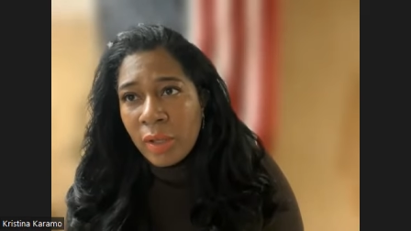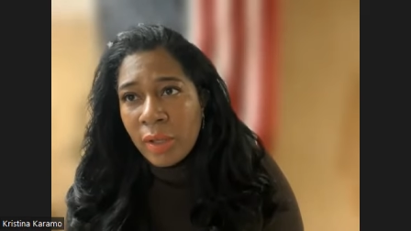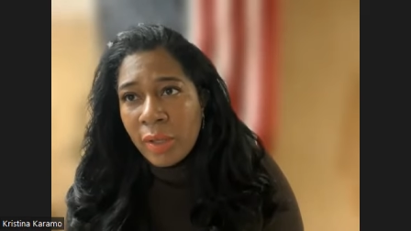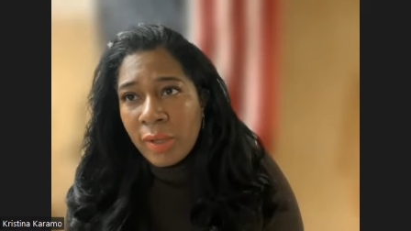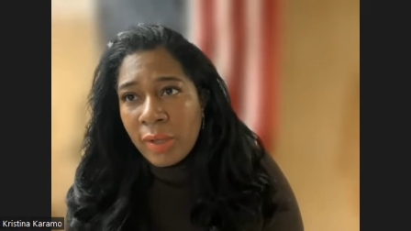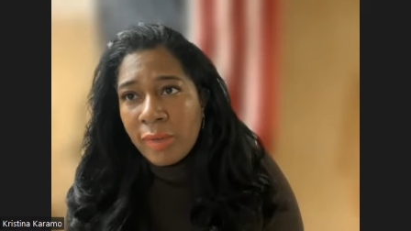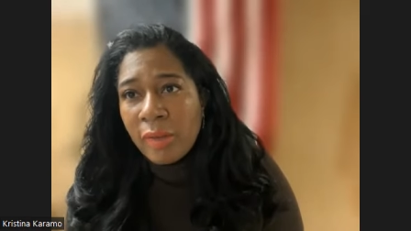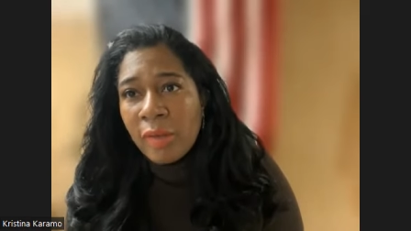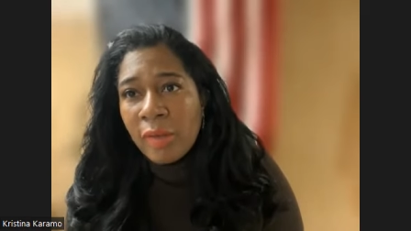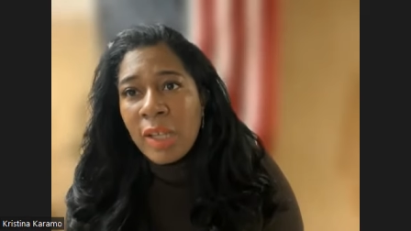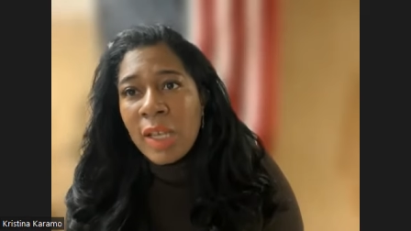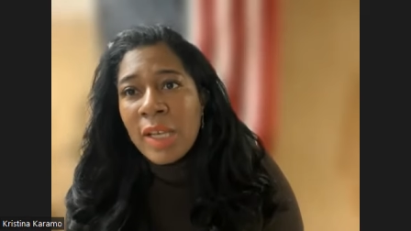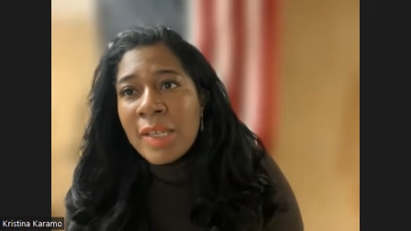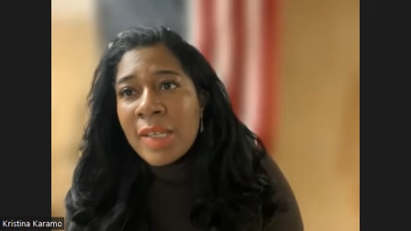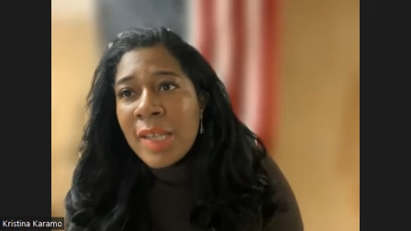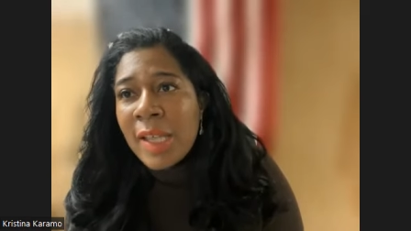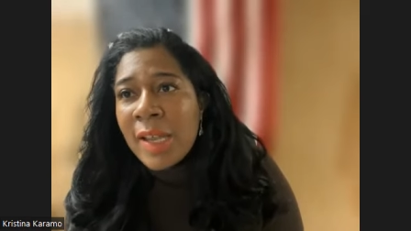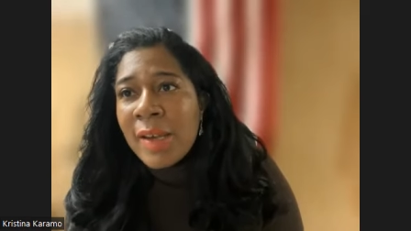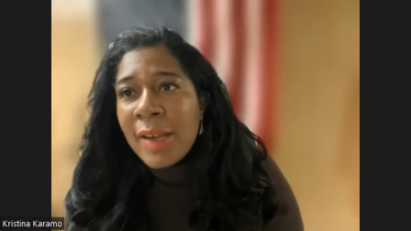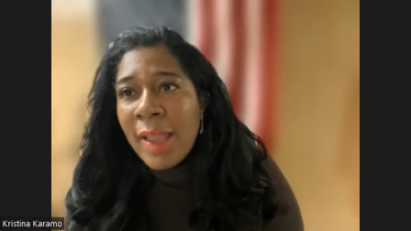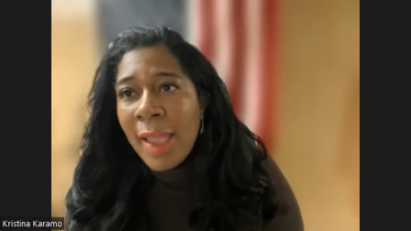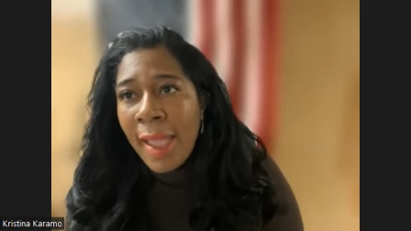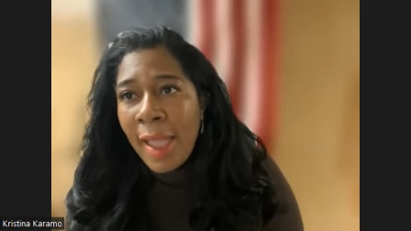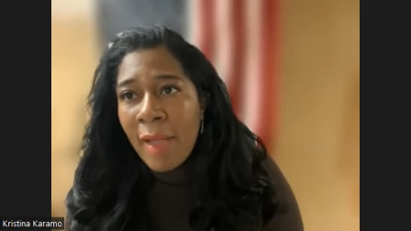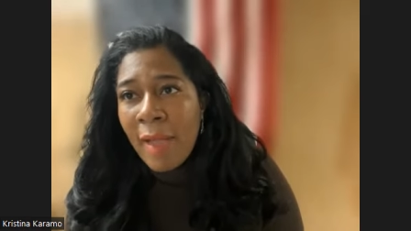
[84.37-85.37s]
So they
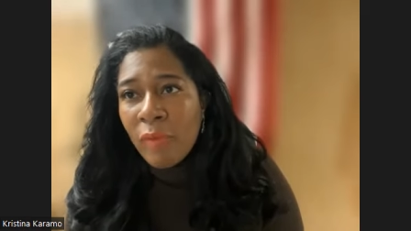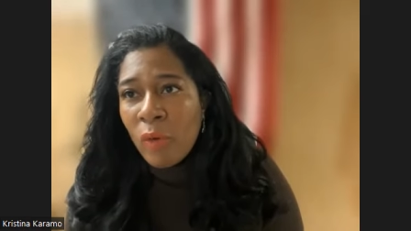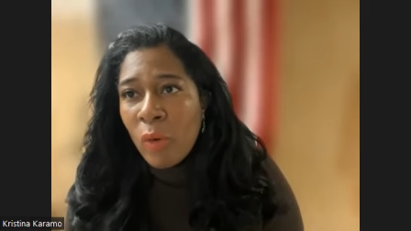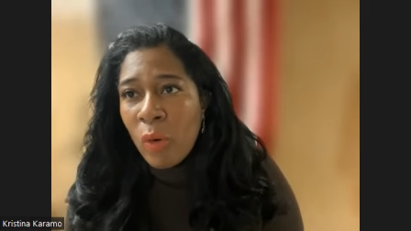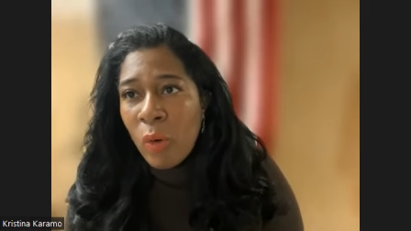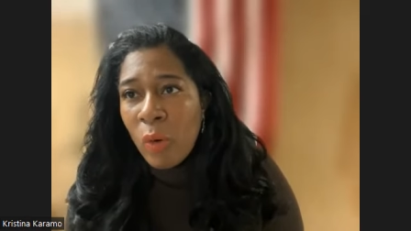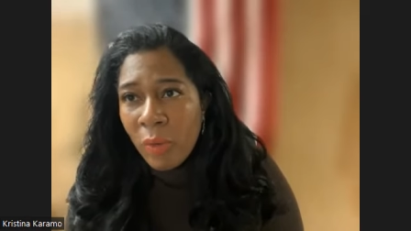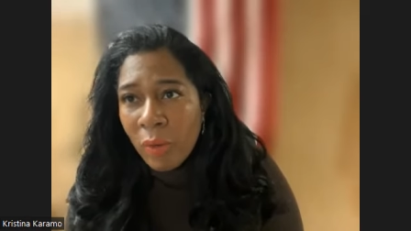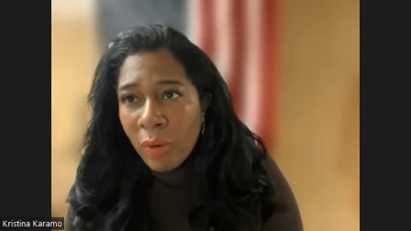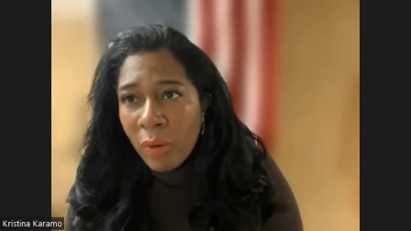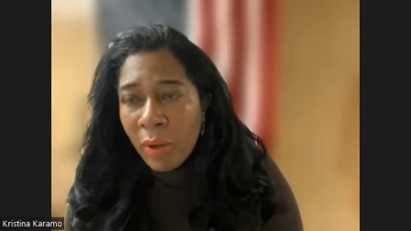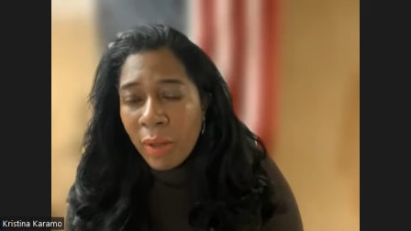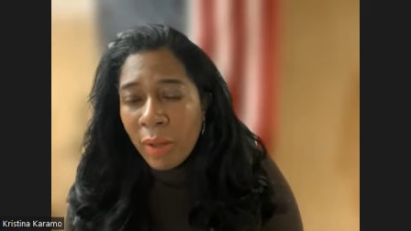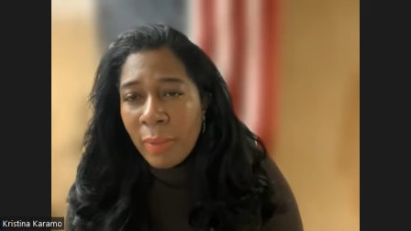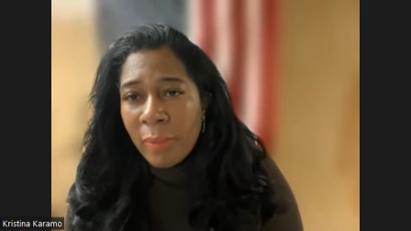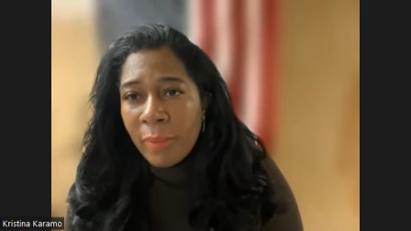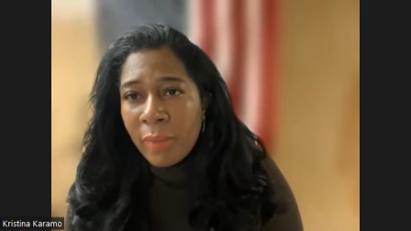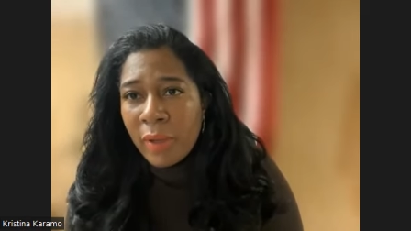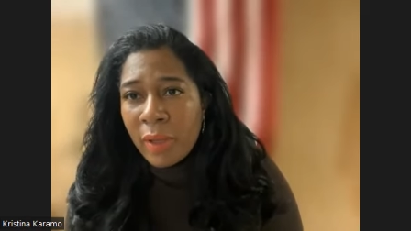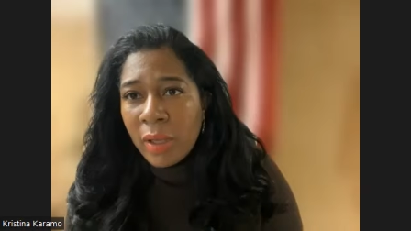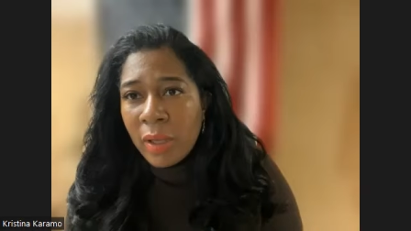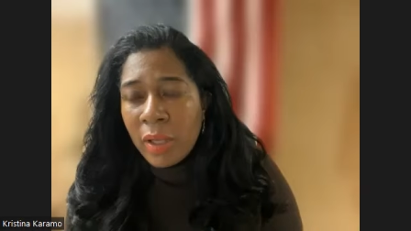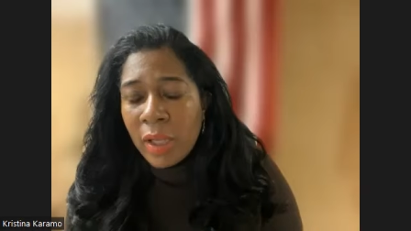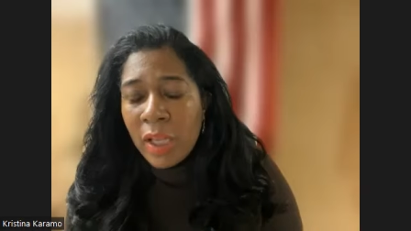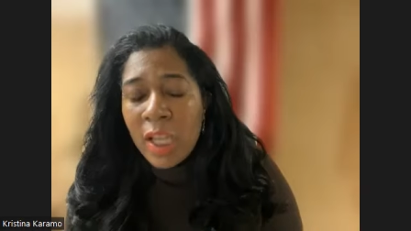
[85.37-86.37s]
didn't have quorum.
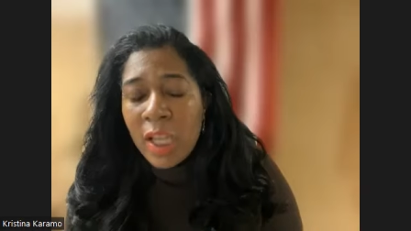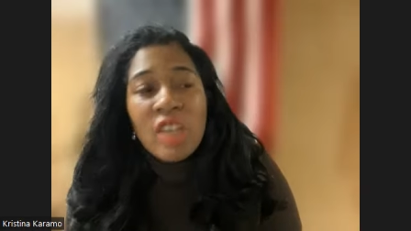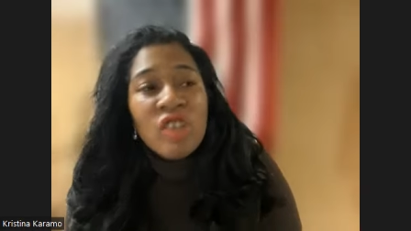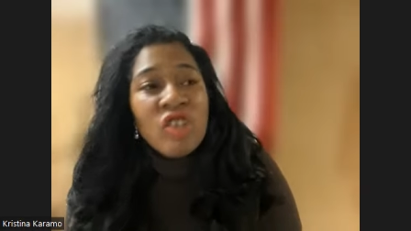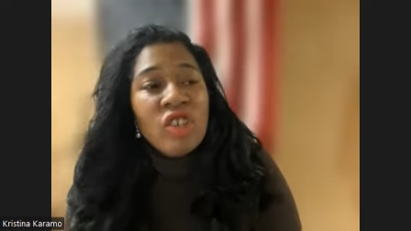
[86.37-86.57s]
He